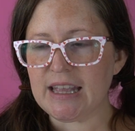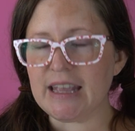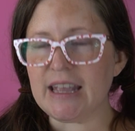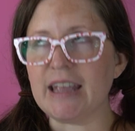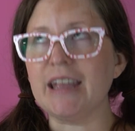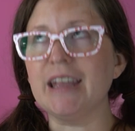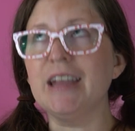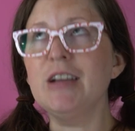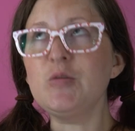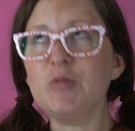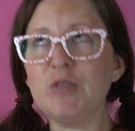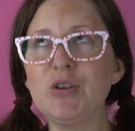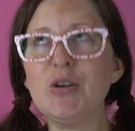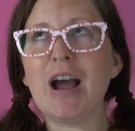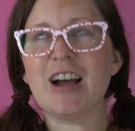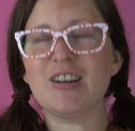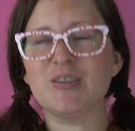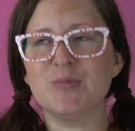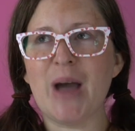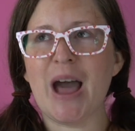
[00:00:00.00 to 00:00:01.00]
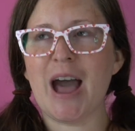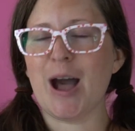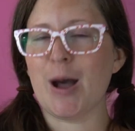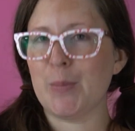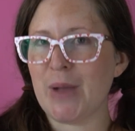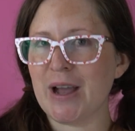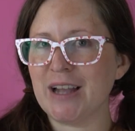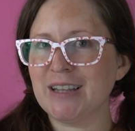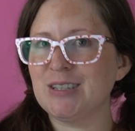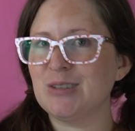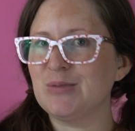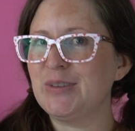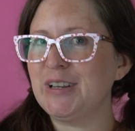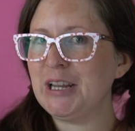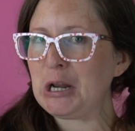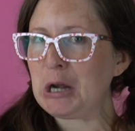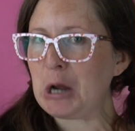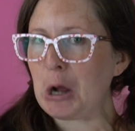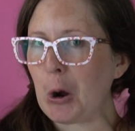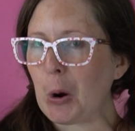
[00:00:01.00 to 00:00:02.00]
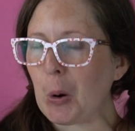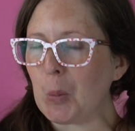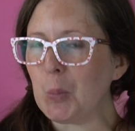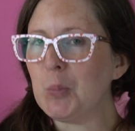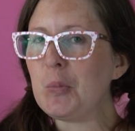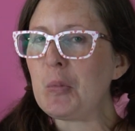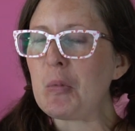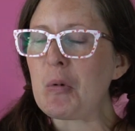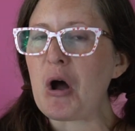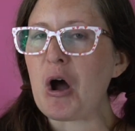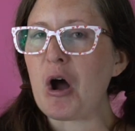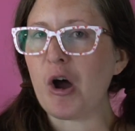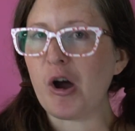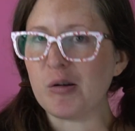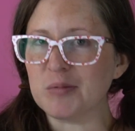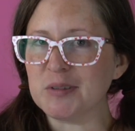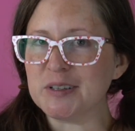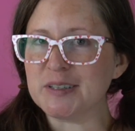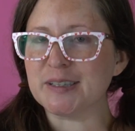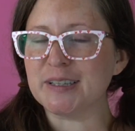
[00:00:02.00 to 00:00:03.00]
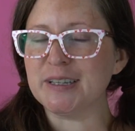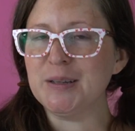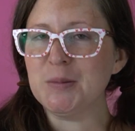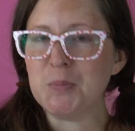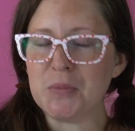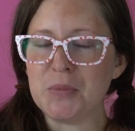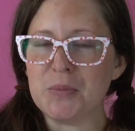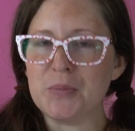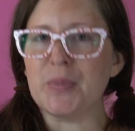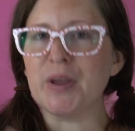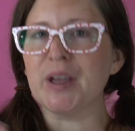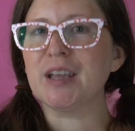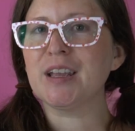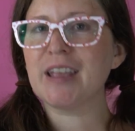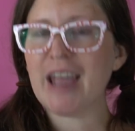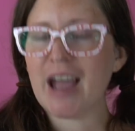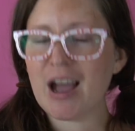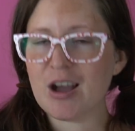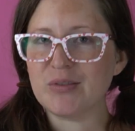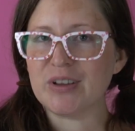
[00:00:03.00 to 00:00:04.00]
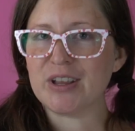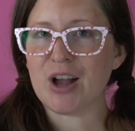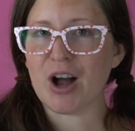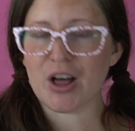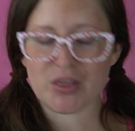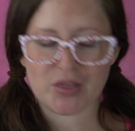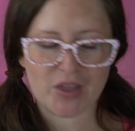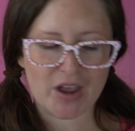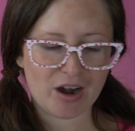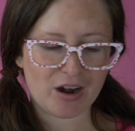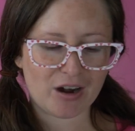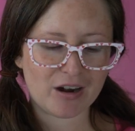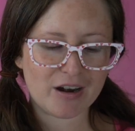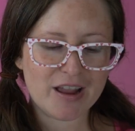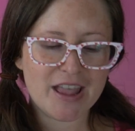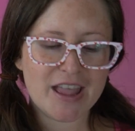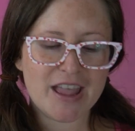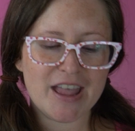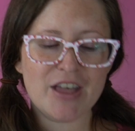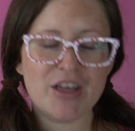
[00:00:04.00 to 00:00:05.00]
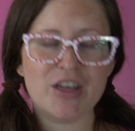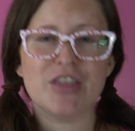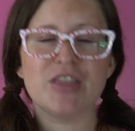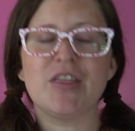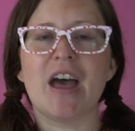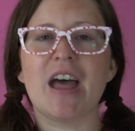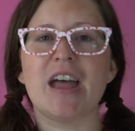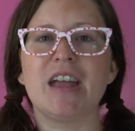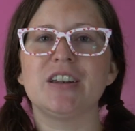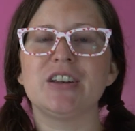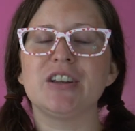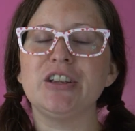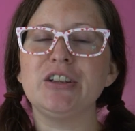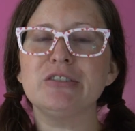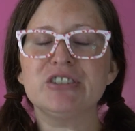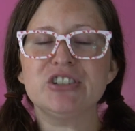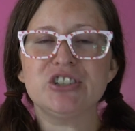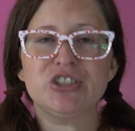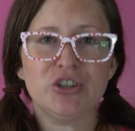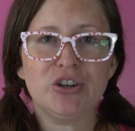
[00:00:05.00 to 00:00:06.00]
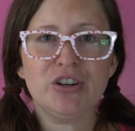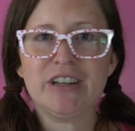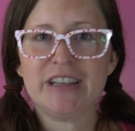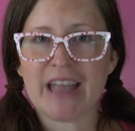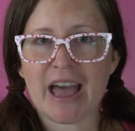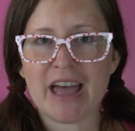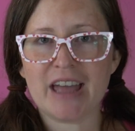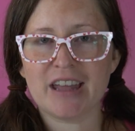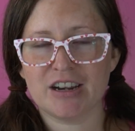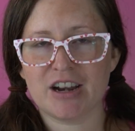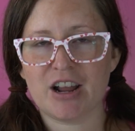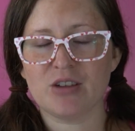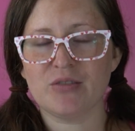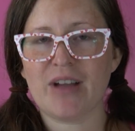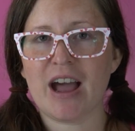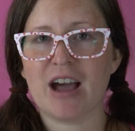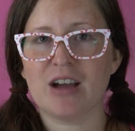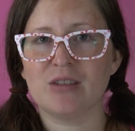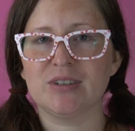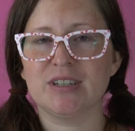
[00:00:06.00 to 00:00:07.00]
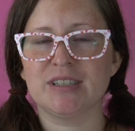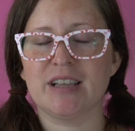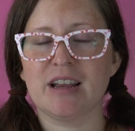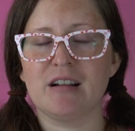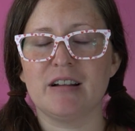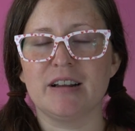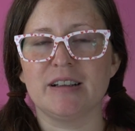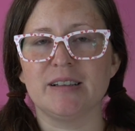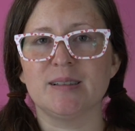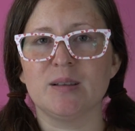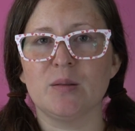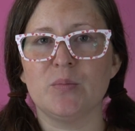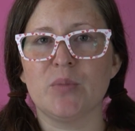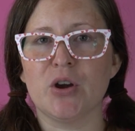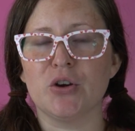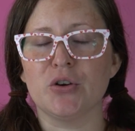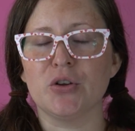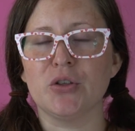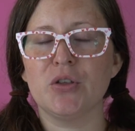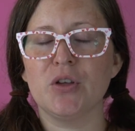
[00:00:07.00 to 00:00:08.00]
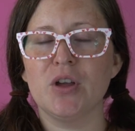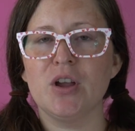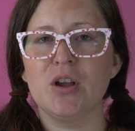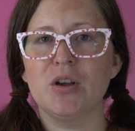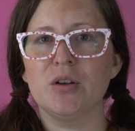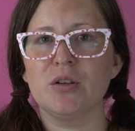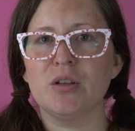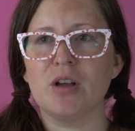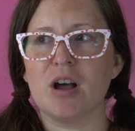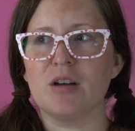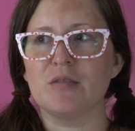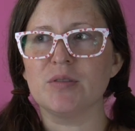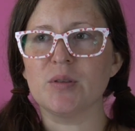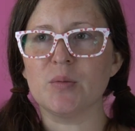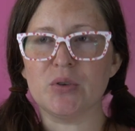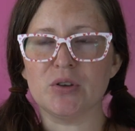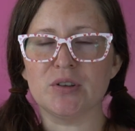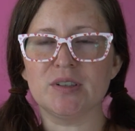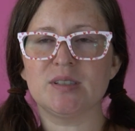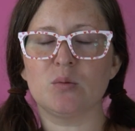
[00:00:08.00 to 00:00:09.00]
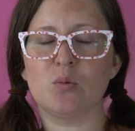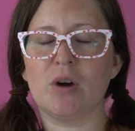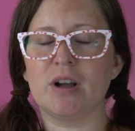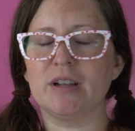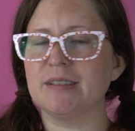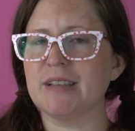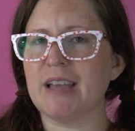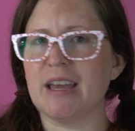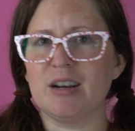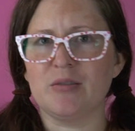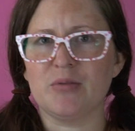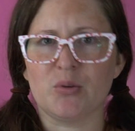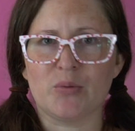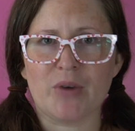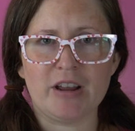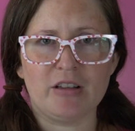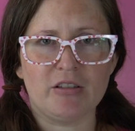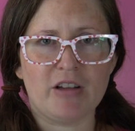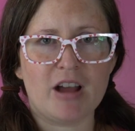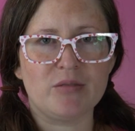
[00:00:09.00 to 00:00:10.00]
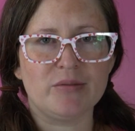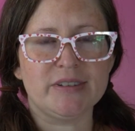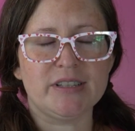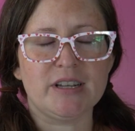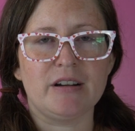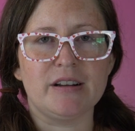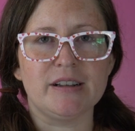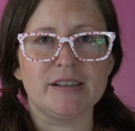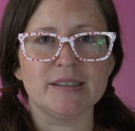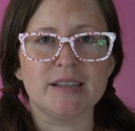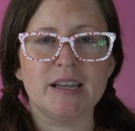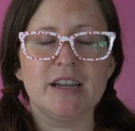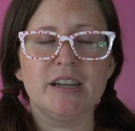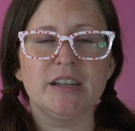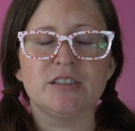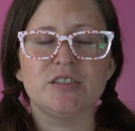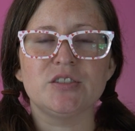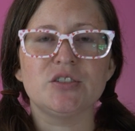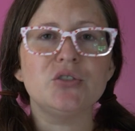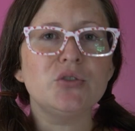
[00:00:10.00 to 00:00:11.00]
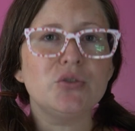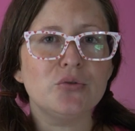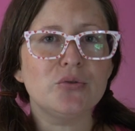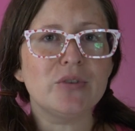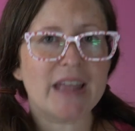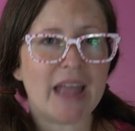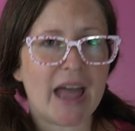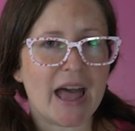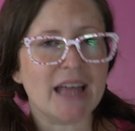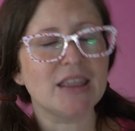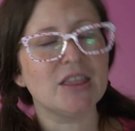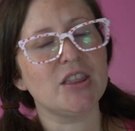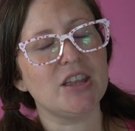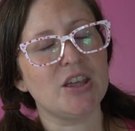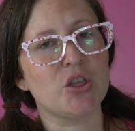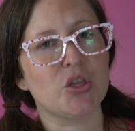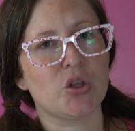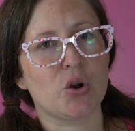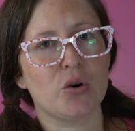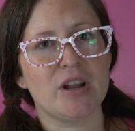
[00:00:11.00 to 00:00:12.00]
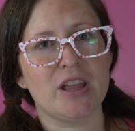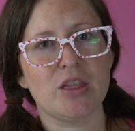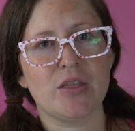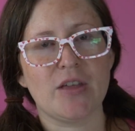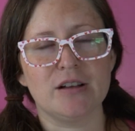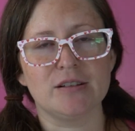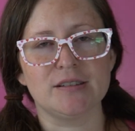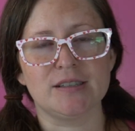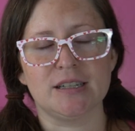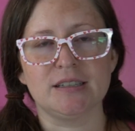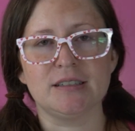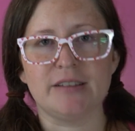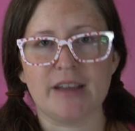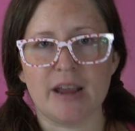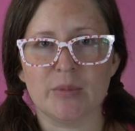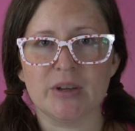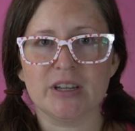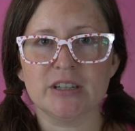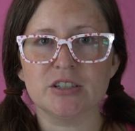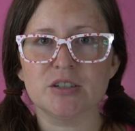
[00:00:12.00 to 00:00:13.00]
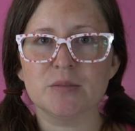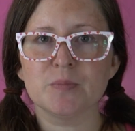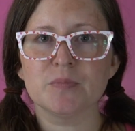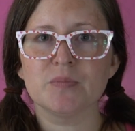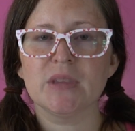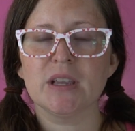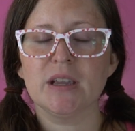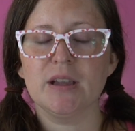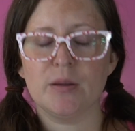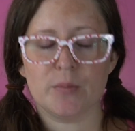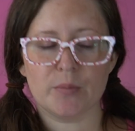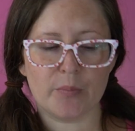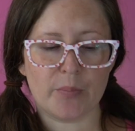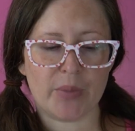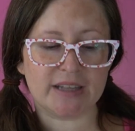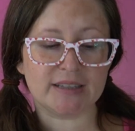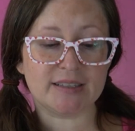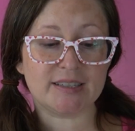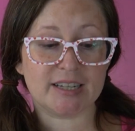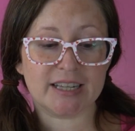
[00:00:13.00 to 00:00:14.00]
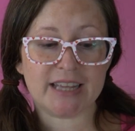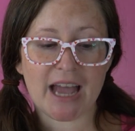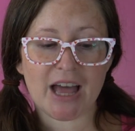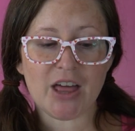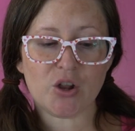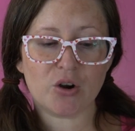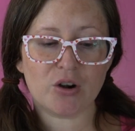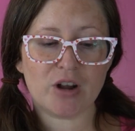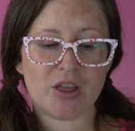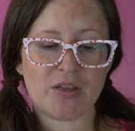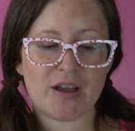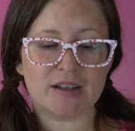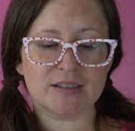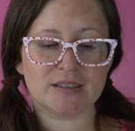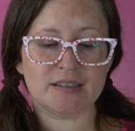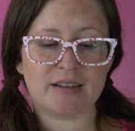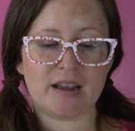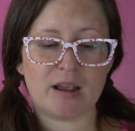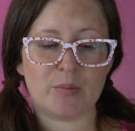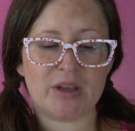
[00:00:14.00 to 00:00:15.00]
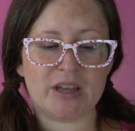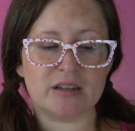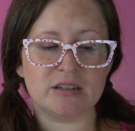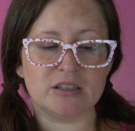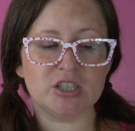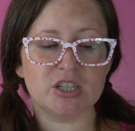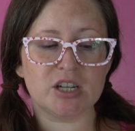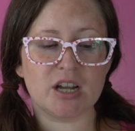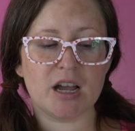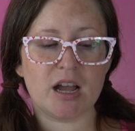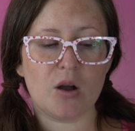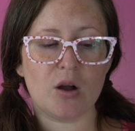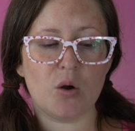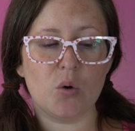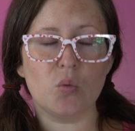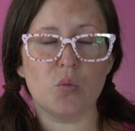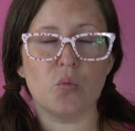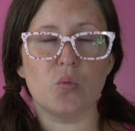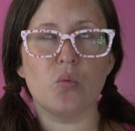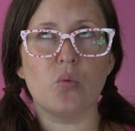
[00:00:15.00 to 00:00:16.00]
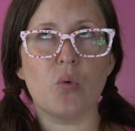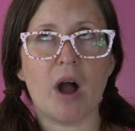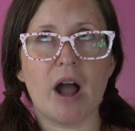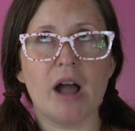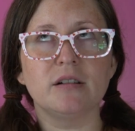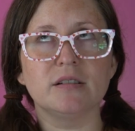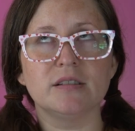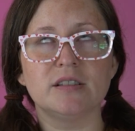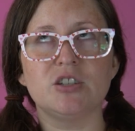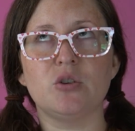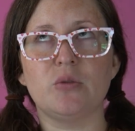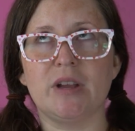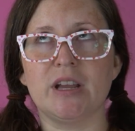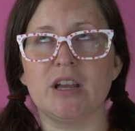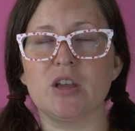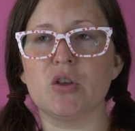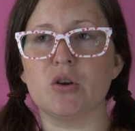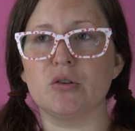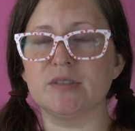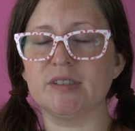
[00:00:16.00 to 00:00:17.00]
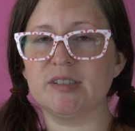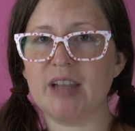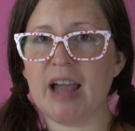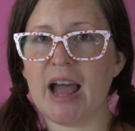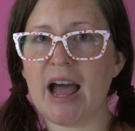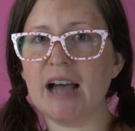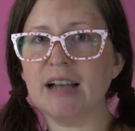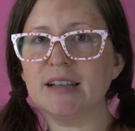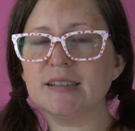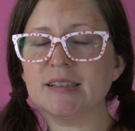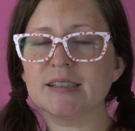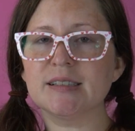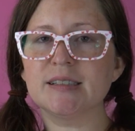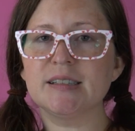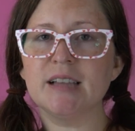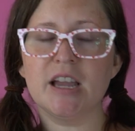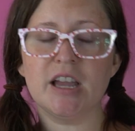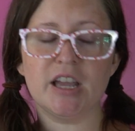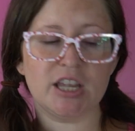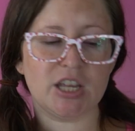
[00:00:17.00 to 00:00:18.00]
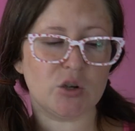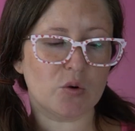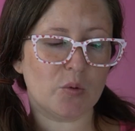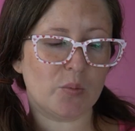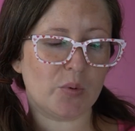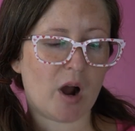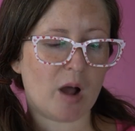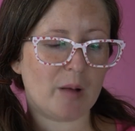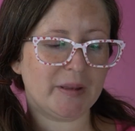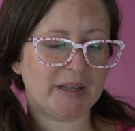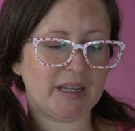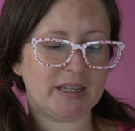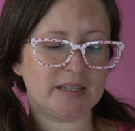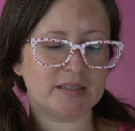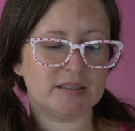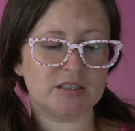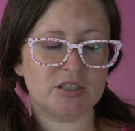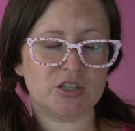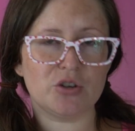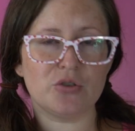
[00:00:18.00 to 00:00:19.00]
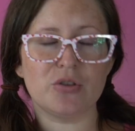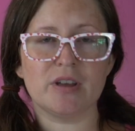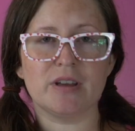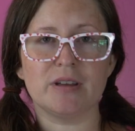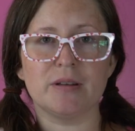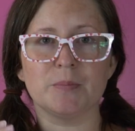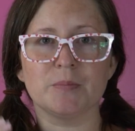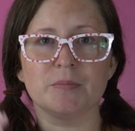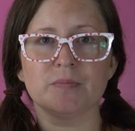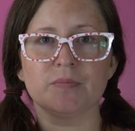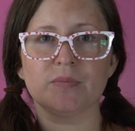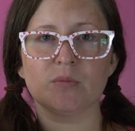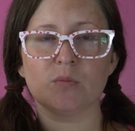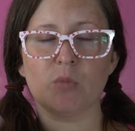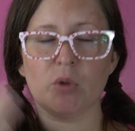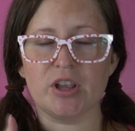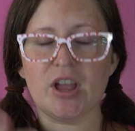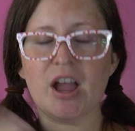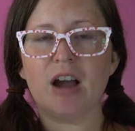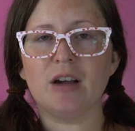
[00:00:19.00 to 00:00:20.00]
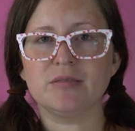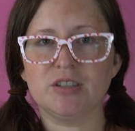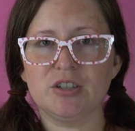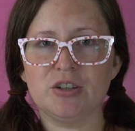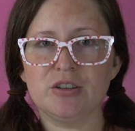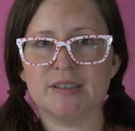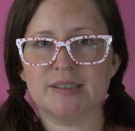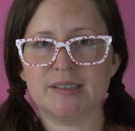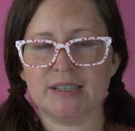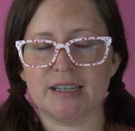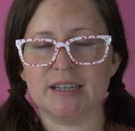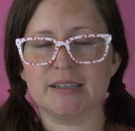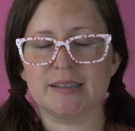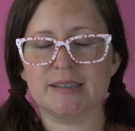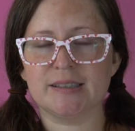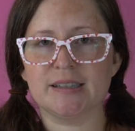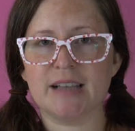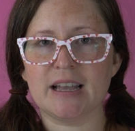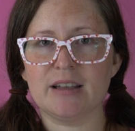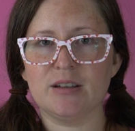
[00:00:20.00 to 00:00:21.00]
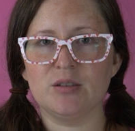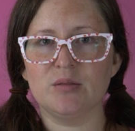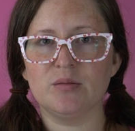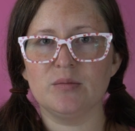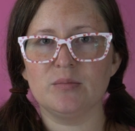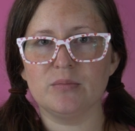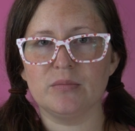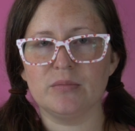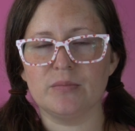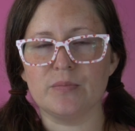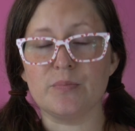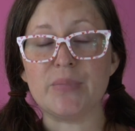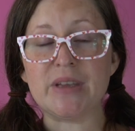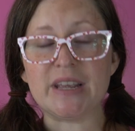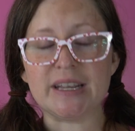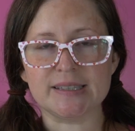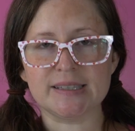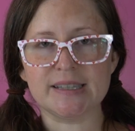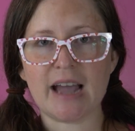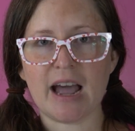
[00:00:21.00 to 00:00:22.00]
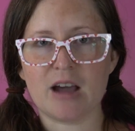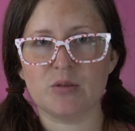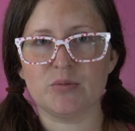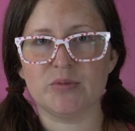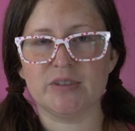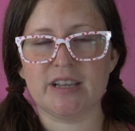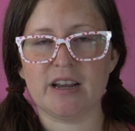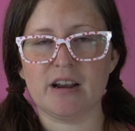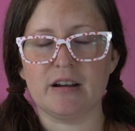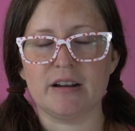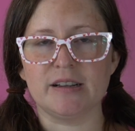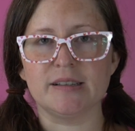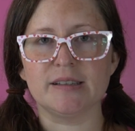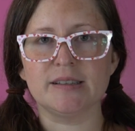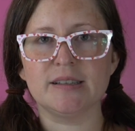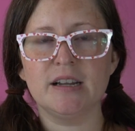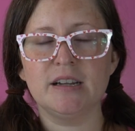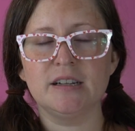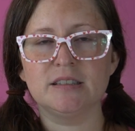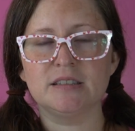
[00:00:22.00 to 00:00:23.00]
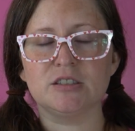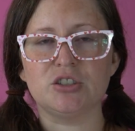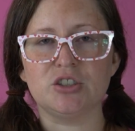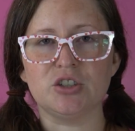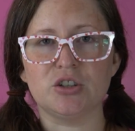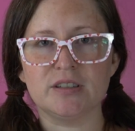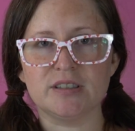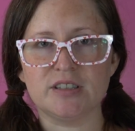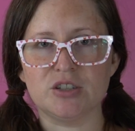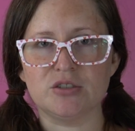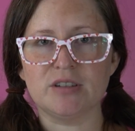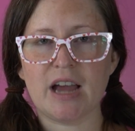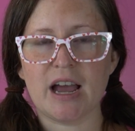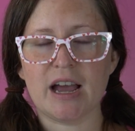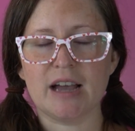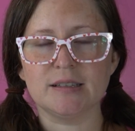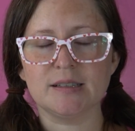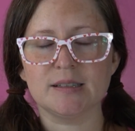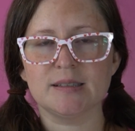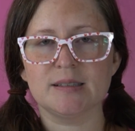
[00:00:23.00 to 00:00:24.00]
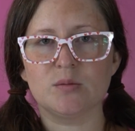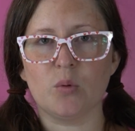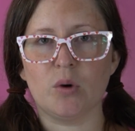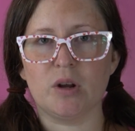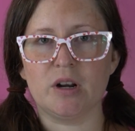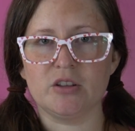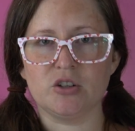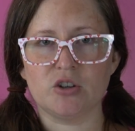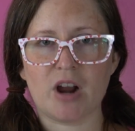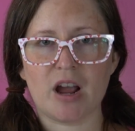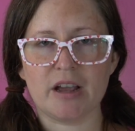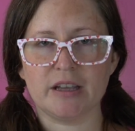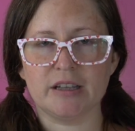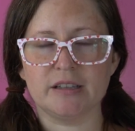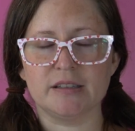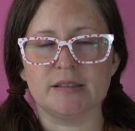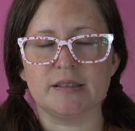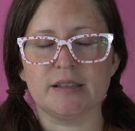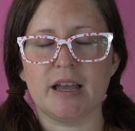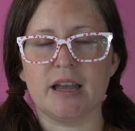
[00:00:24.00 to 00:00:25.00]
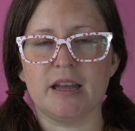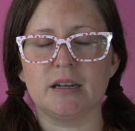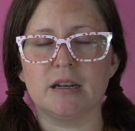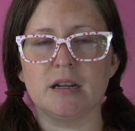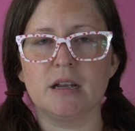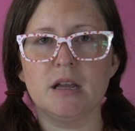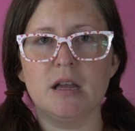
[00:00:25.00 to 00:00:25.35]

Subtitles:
if you have map activity at home, obviously, big caveat there, then you should get enough adversaries, both of the boosted ones and of the regular adversaries, to get the 30,000 damage. But to get 30,000 damage while doing those tasks, you will probably need to do you have to do the 6 beast adversaries to do the 2 tasks, 1 of the dragons and